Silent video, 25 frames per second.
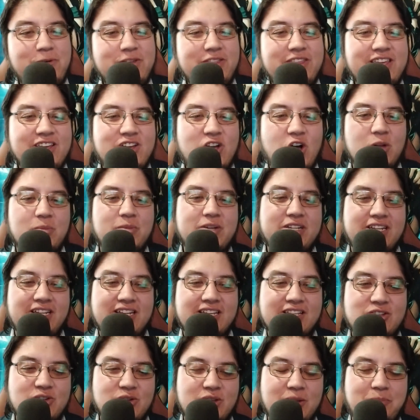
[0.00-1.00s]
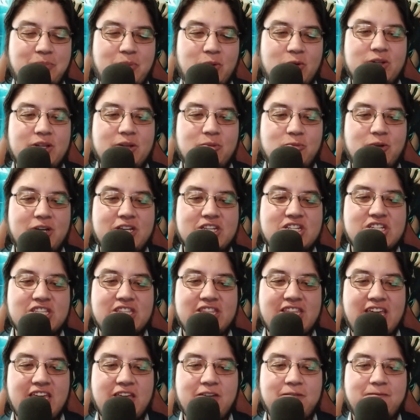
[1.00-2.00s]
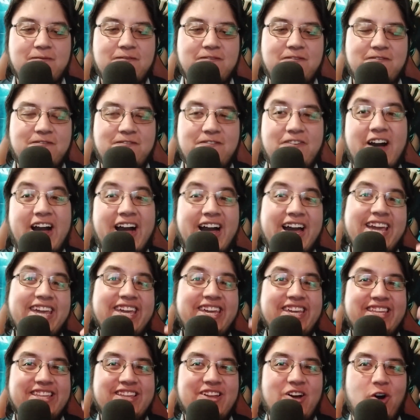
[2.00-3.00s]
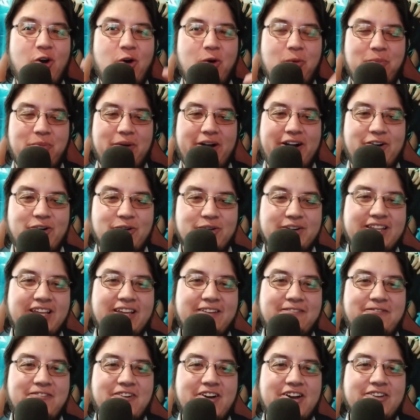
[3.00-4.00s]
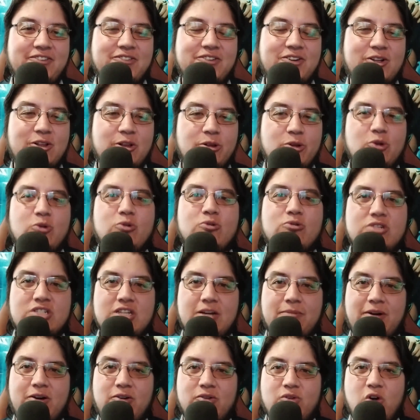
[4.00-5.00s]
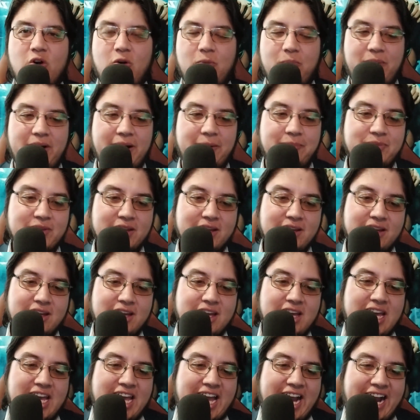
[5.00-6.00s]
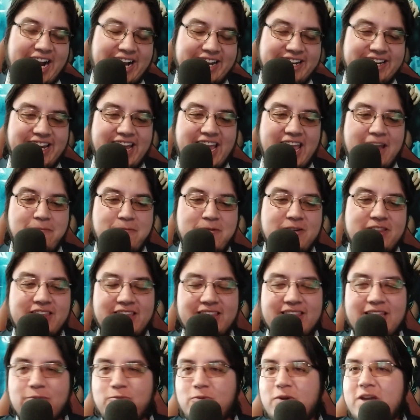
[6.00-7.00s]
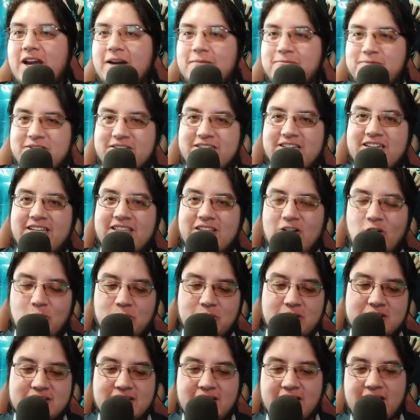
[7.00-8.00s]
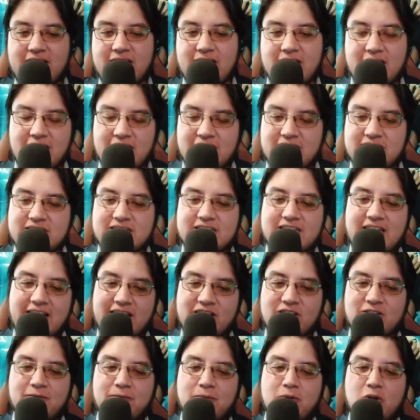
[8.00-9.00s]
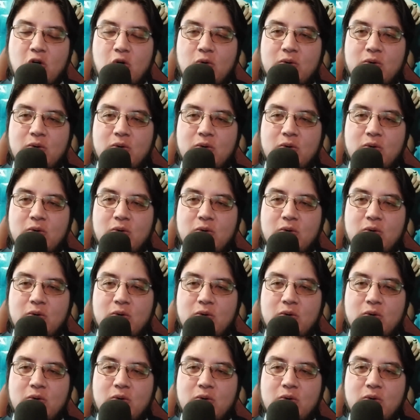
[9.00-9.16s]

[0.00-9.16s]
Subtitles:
Everything culminated to the point in which they find Appa, or they find clues about Appa. And everything that we have seen, obviously, is kind